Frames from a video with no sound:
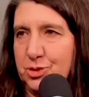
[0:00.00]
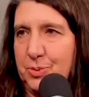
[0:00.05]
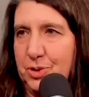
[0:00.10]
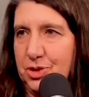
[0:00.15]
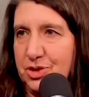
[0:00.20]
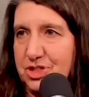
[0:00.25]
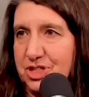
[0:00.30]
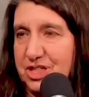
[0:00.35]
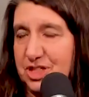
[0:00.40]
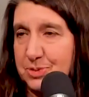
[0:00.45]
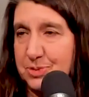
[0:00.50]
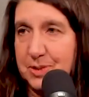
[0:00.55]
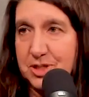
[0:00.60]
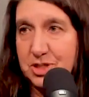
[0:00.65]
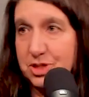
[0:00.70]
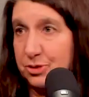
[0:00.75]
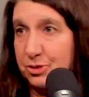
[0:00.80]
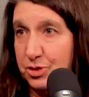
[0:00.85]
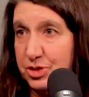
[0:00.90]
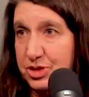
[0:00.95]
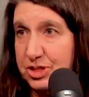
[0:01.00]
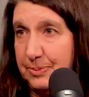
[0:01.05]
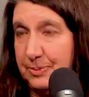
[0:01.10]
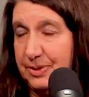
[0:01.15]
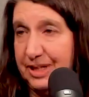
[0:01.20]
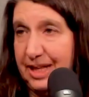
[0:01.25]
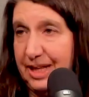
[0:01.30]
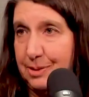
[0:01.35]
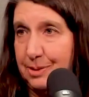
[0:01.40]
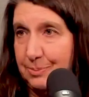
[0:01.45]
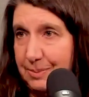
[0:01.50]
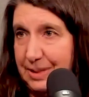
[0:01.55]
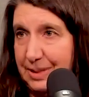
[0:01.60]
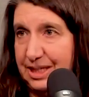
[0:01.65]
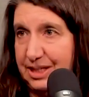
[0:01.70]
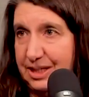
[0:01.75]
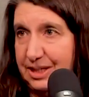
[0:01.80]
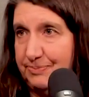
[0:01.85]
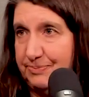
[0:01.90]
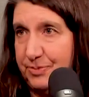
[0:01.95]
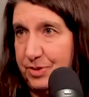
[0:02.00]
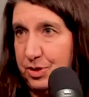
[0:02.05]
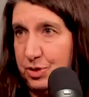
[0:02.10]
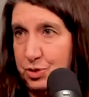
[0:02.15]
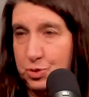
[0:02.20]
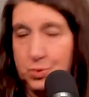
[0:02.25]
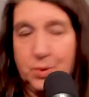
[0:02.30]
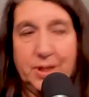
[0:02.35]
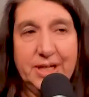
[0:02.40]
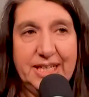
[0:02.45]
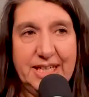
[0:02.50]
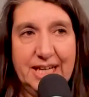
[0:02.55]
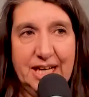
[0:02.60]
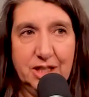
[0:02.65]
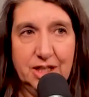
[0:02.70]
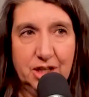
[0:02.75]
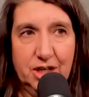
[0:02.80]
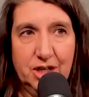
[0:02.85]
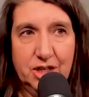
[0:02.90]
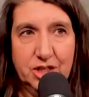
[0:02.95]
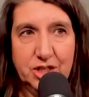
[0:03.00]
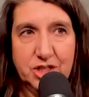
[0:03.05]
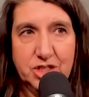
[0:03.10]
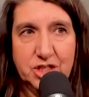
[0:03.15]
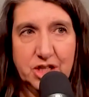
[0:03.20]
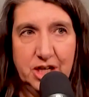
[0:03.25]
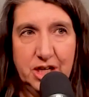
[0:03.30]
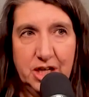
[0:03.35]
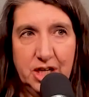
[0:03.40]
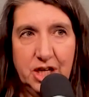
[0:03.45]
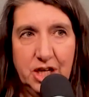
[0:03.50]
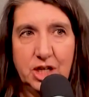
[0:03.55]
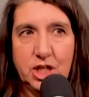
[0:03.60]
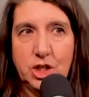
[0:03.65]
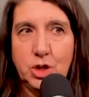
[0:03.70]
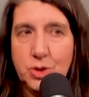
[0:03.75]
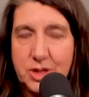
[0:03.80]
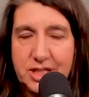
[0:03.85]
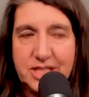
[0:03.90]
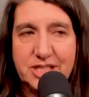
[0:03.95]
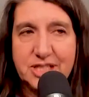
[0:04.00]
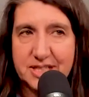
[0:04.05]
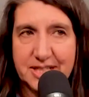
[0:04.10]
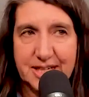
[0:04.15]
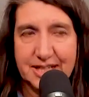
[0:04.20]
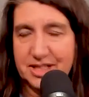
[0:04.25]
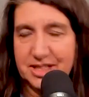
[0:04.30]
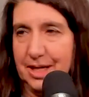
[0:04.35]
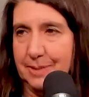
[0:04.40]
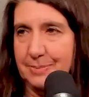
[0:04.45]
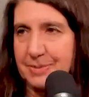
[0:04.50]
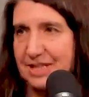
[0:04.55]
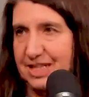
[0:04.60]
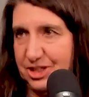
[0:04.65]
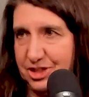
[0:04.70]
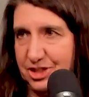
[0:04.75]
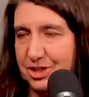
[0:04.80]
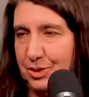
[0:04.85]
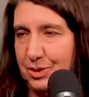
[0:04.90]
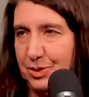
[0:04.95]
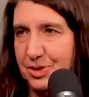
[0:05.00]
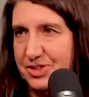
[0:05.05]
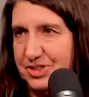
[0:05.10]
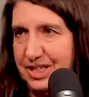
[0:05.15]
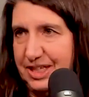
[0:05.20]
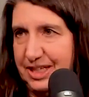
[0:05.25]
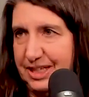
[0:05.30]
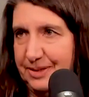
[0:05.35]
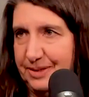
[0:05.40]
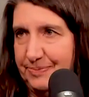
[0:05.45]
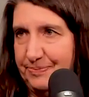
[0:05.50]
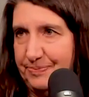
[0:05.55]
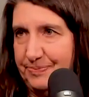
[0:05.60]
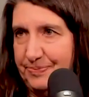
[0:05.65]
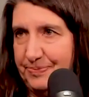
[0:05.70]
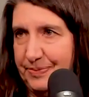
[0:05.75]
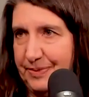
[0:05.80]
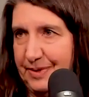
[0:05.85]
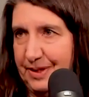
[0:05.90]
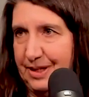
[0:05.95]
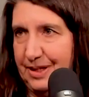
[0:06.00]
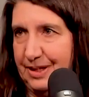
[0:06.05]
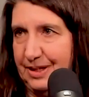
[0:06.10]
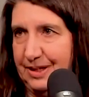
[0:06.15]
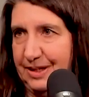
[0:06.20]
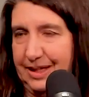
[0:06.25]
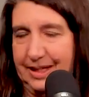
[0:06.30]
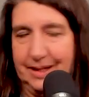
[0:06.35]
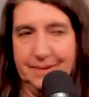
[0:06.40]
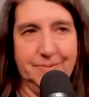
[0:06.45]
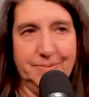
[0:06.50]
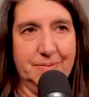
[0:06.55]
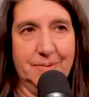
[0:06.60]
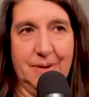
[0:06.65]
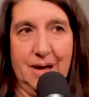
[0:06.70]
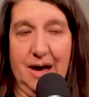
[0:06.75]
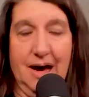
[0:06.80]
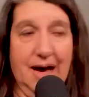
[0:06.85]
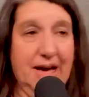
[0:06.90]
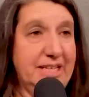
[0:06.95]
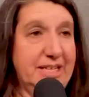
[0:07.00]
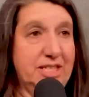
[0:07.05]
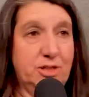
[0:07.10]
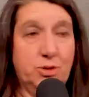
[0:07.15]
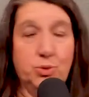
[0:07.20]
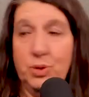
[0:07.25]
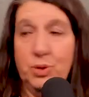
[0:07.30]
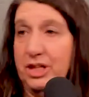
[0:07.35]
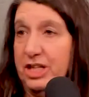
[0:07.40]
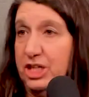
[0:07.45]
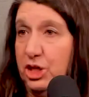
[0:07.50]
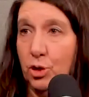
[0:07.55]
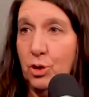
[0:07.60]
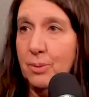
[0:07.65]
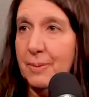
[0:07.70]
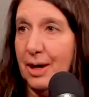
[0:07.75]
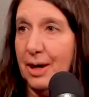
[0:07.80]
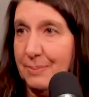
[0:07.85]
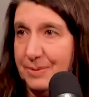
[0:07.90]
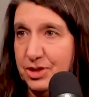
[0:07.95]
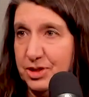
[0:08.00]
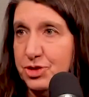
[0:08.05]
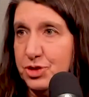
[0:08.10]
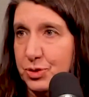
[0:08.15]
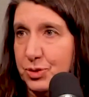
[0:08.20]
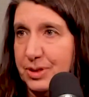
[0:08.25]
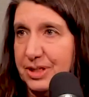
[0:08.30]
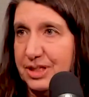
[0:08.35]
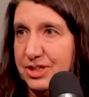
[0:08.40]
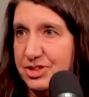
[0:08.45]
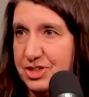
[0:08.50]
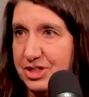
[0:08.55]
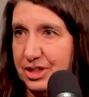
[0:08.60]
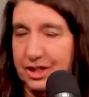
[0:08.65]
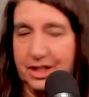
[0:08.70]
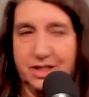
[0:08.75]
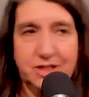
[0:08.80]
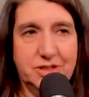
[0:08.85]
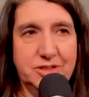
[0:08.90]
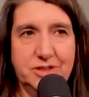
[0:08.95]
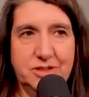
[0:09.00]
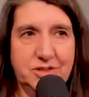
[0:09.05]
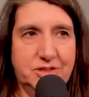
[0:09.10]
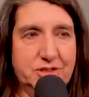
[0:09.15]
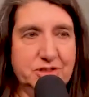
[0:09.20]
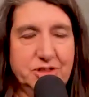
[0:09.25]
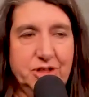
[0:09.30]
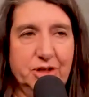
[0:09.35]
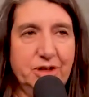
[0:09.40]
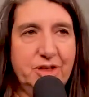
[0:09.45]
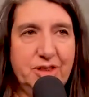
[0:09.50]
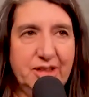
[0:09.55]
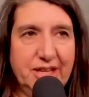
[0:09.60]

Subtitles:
person, especially for someone like me who's running at large, you need to take time to get to know the city. Mm-hmm. Like, I didn't really know about Mill Street until I started